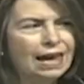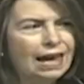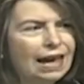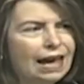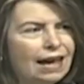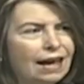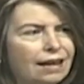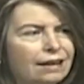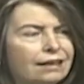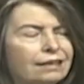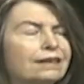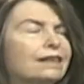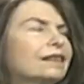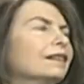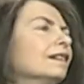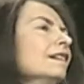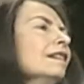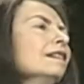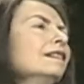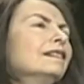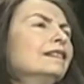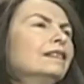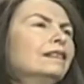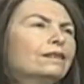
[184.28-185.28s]
And
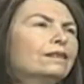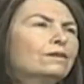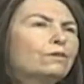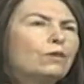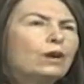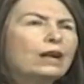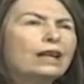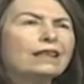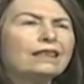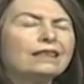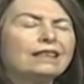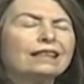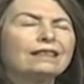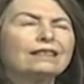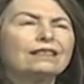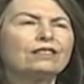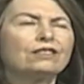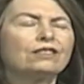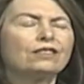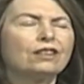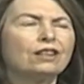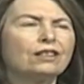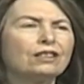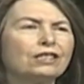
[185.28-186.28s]
in ways that
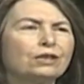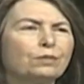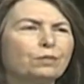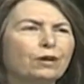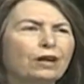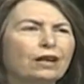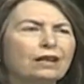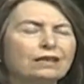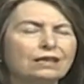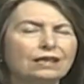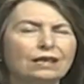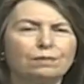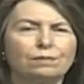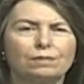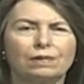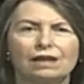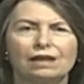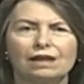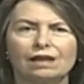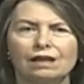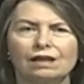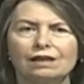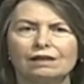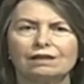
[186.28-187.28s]
that's not surprising
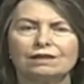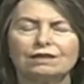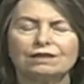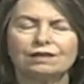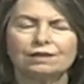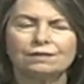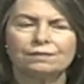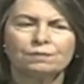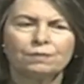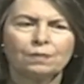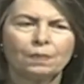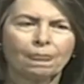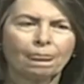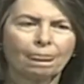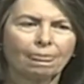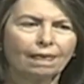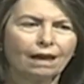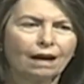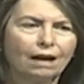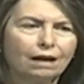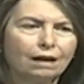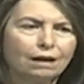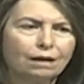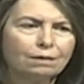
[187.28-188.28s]
because
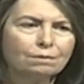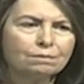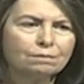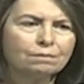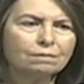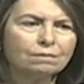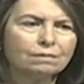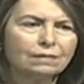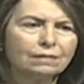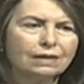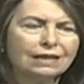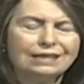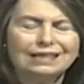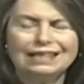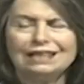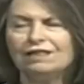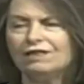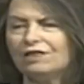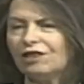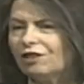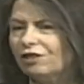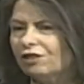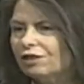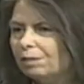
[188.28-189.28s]
um, it's
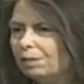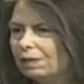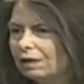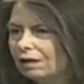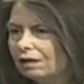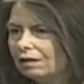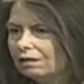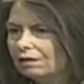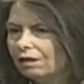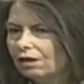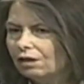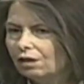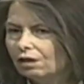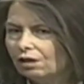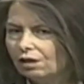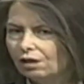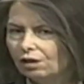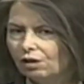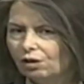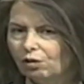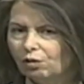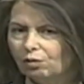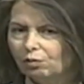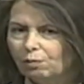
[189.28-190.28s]
easier to build
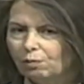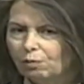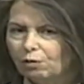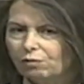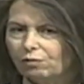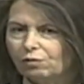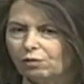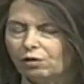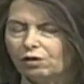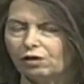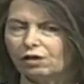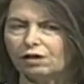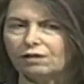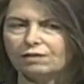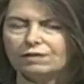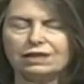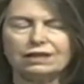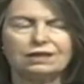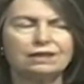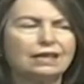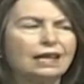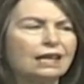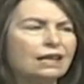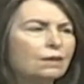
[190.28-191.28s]
a whole portfolio of
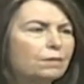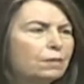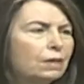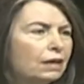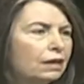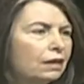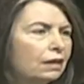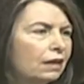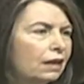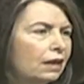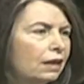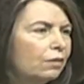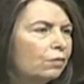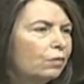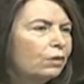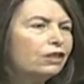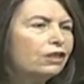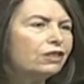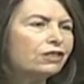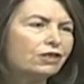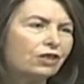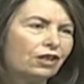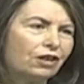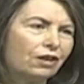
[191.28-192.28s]
sustainability when
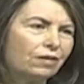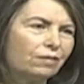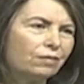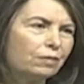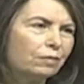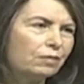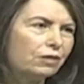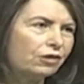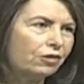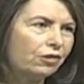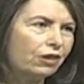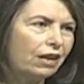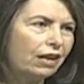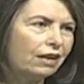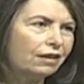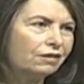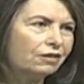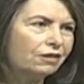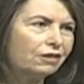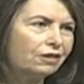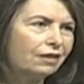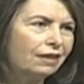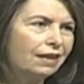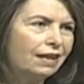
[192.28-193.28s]
you're starting from
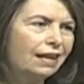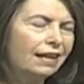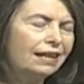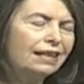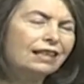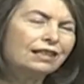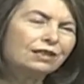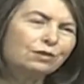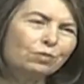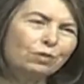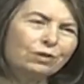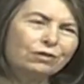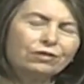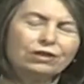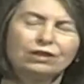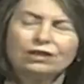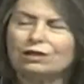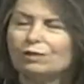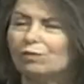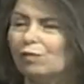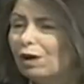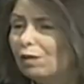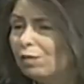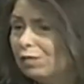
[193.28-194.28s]
scratch. And that's one
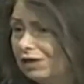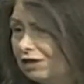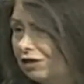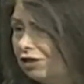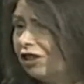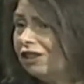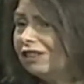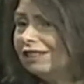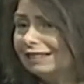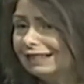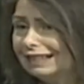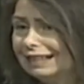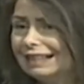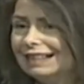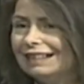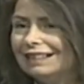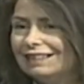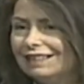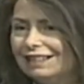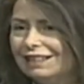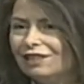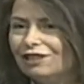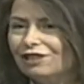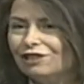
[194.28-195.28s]
reason why we started LEED
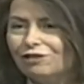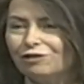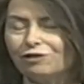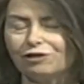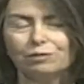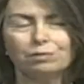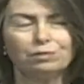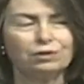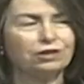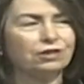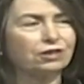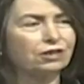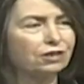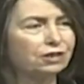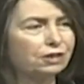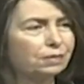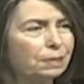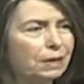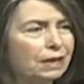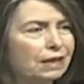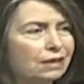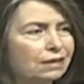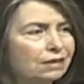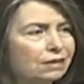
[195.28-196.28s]
in the new commercial
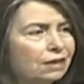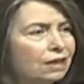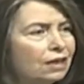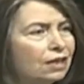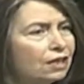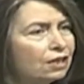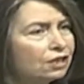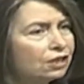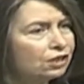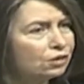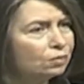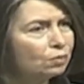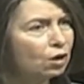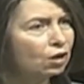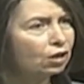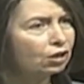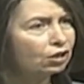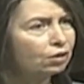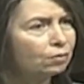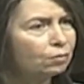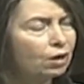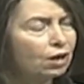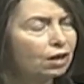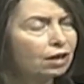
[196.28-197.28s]
space.
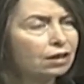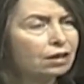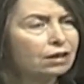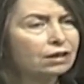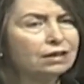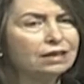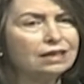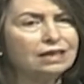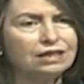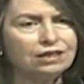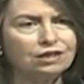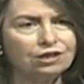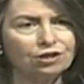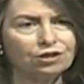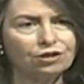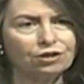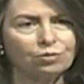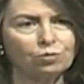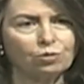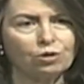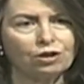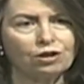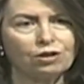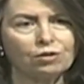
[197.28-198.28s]
Smaller market, easier to
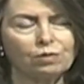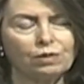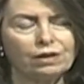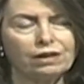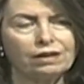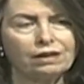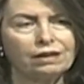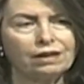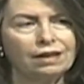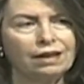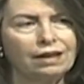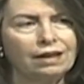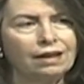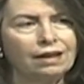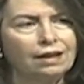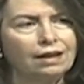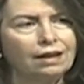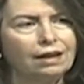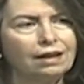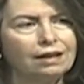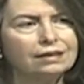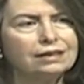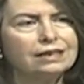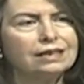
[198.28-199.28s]
work with,
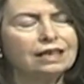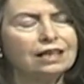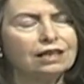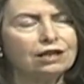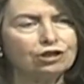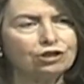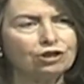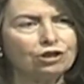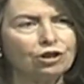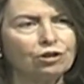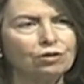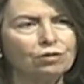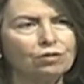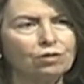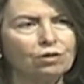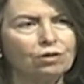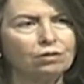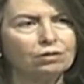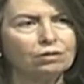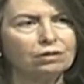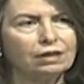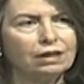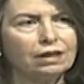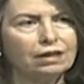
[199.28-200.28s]
uh, to get a
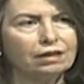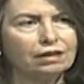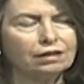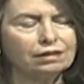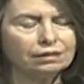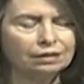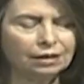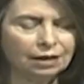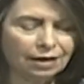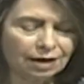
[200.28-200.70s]
toehold there.